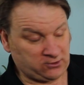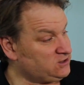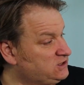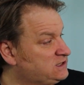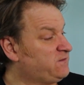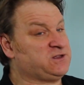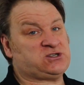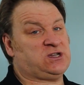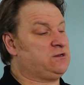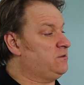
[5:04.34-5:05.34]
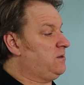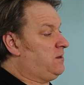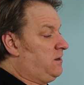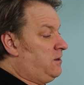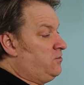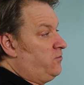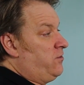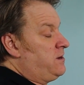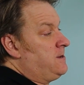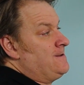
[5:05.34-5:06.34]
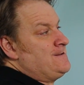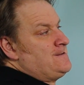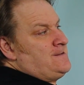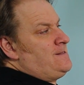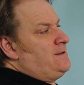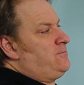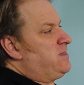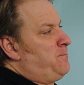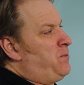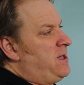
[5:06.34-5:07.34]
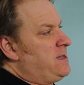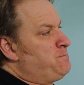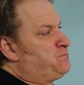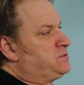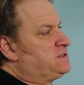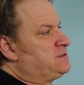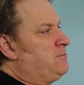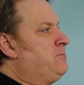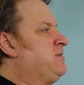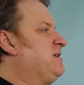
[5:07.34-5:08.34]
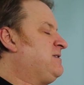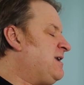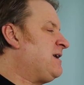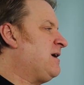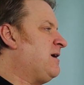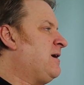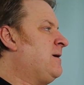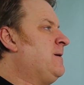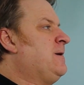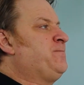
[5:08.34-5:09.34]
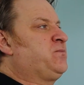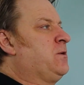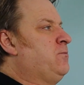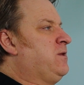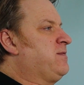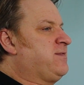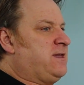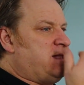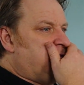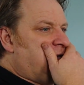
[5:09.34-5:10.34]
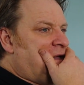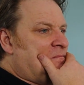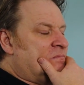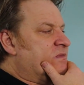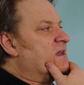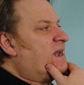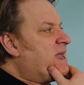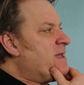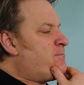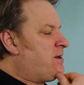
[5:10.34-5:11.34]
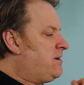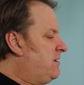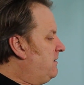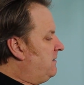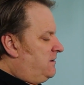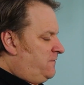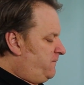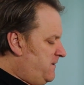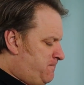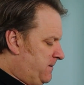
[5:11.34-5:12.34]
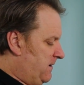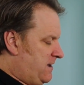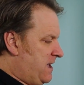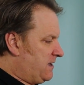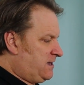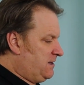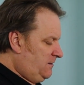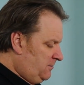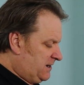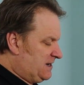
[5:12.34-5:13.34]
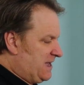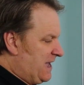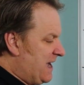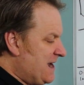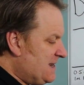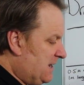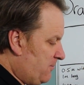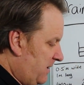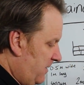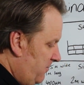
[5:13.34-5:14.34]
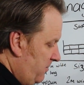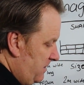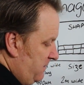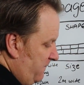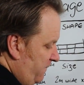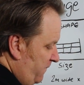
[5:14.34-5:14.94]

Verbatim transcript: quid just for the shingle alone, right? With the pipes, with the digger, with the um, the labour, flipping heck, you're looking at anywhere, right?